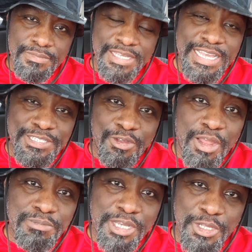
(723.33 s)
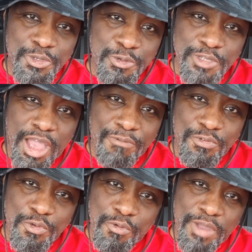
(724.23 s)
And that's all I'm trying to do is offer
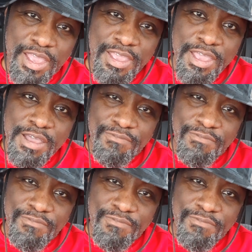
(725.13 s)
you a way of